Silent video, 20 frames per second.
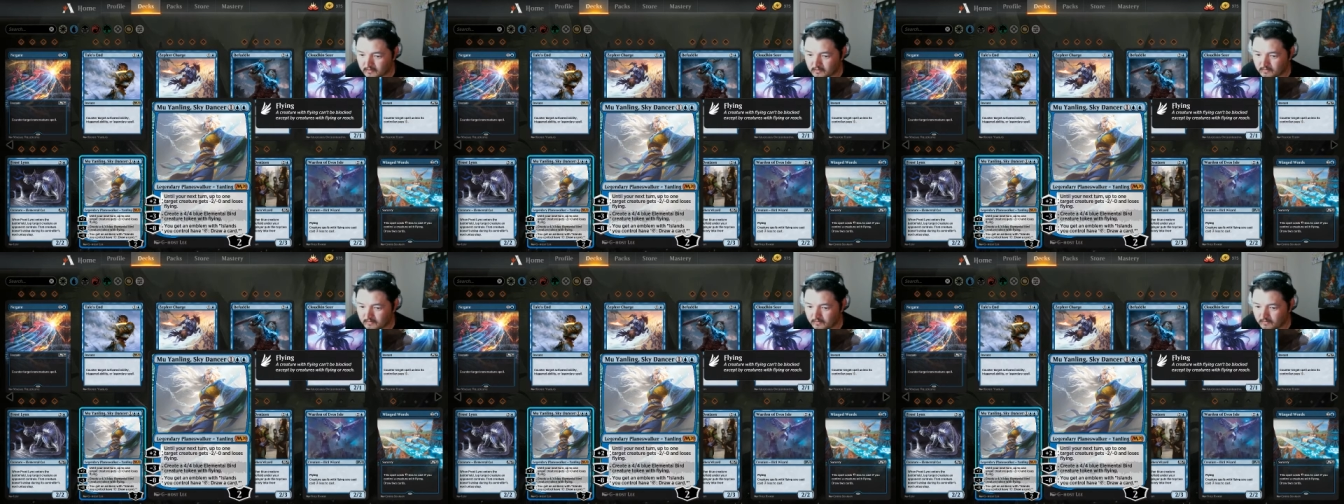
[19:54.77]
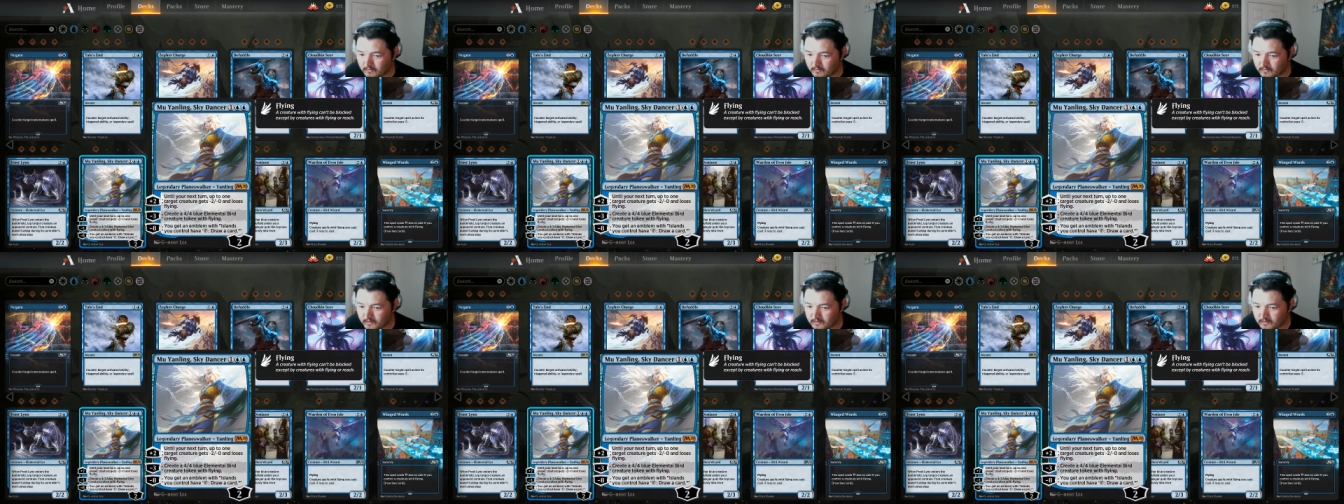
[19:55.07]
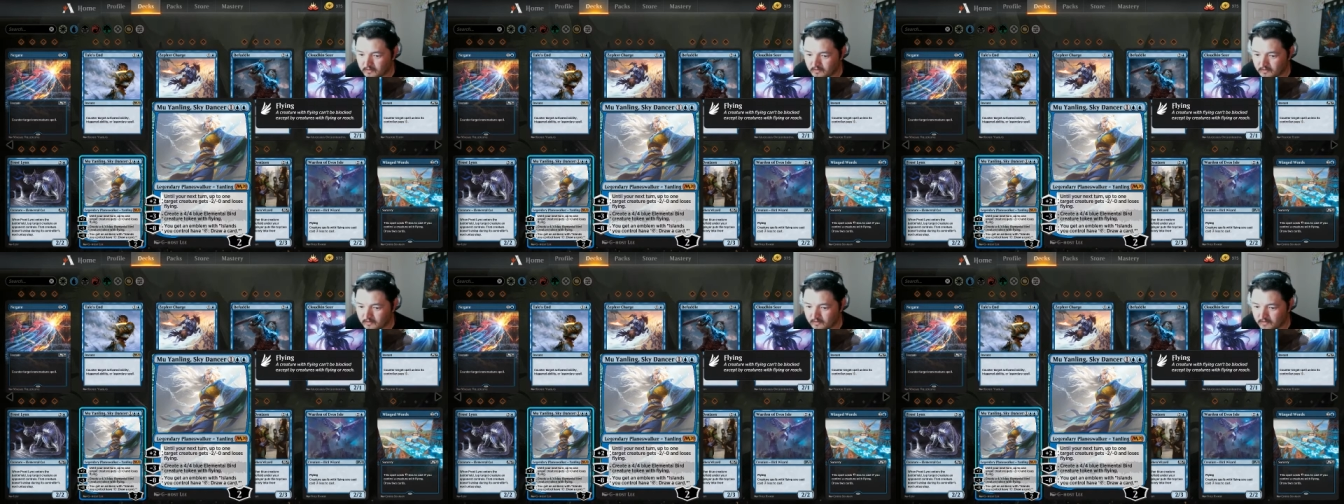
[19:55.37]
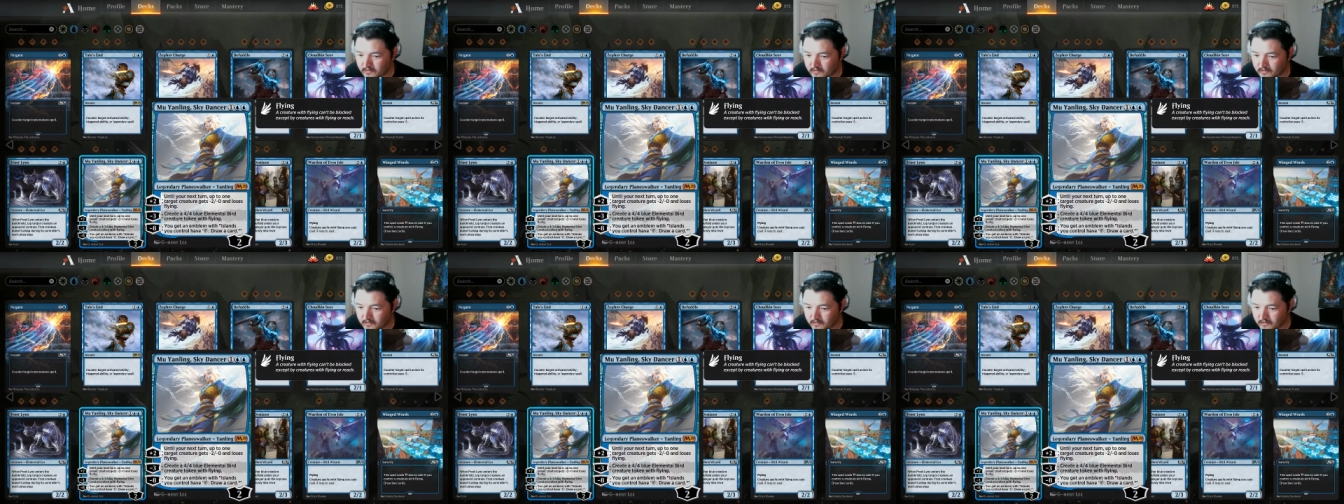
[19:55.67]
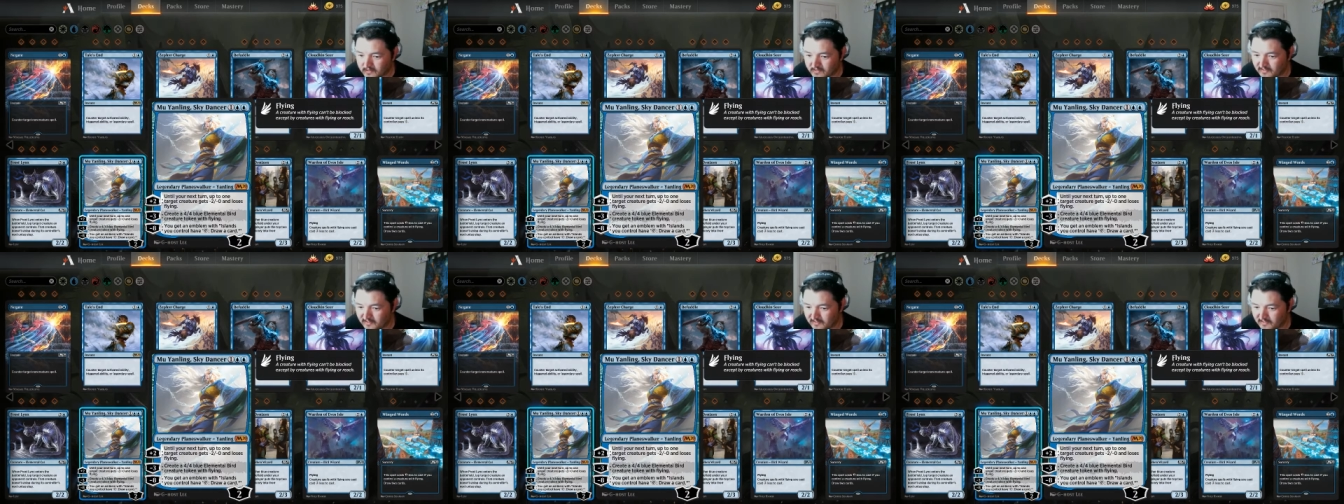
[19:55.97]
up to 1 target creature
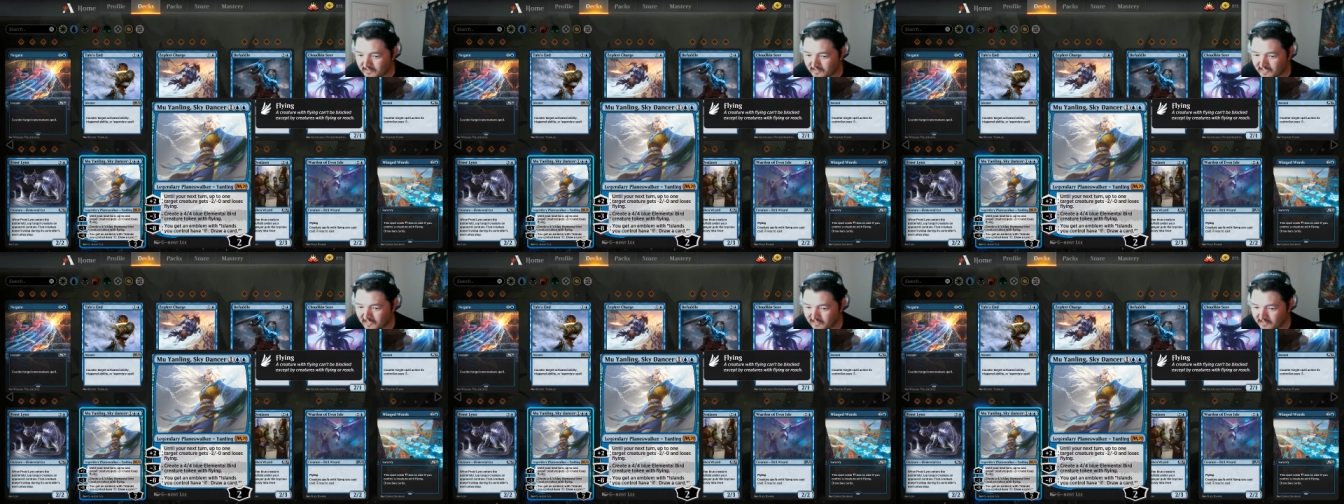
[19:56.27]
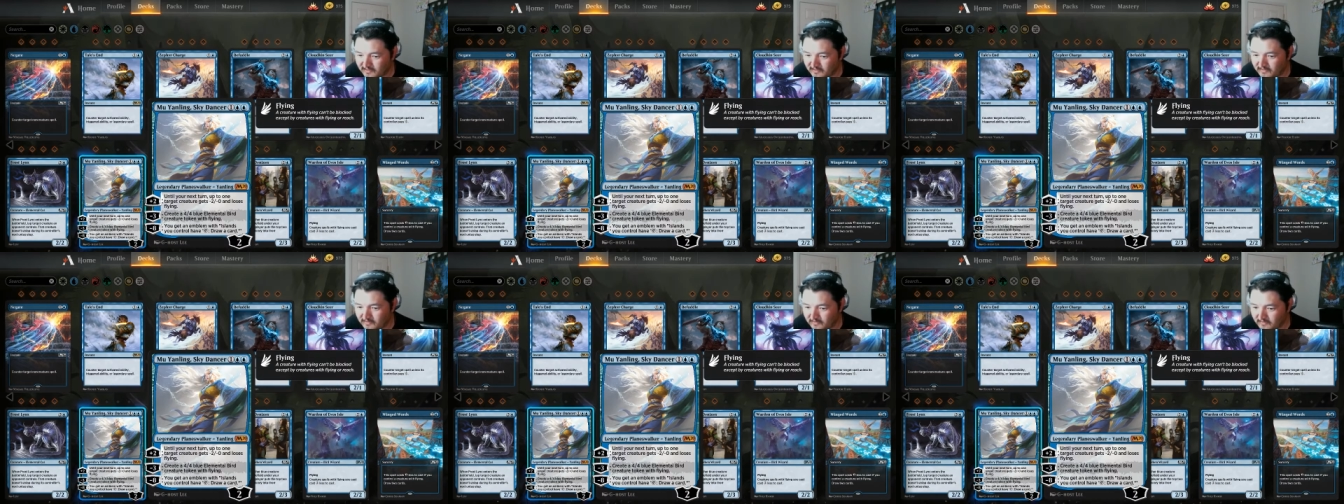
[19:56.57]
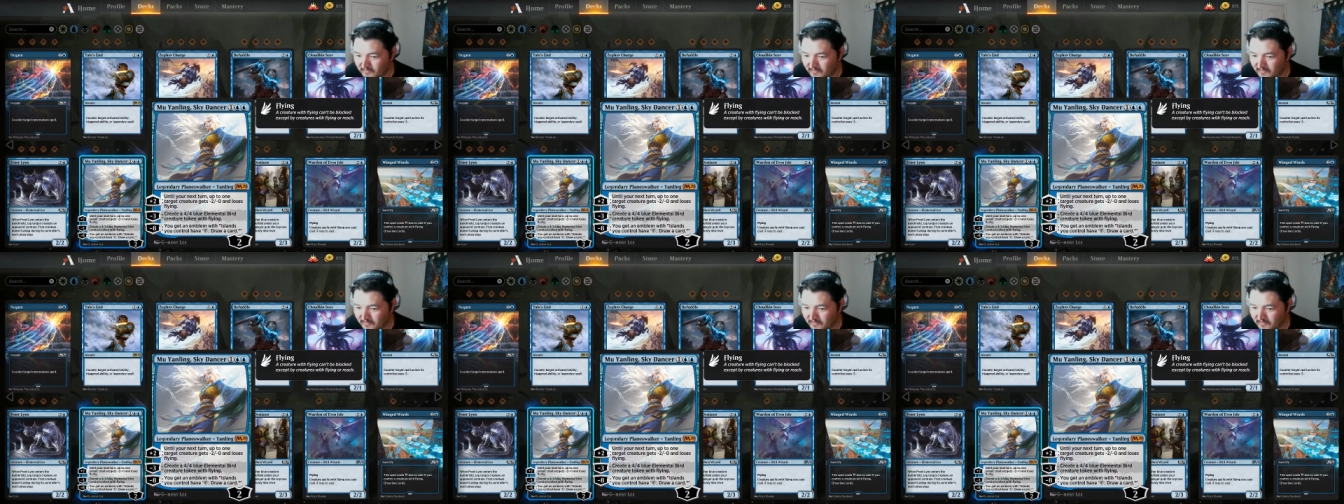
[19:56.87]
gets -2,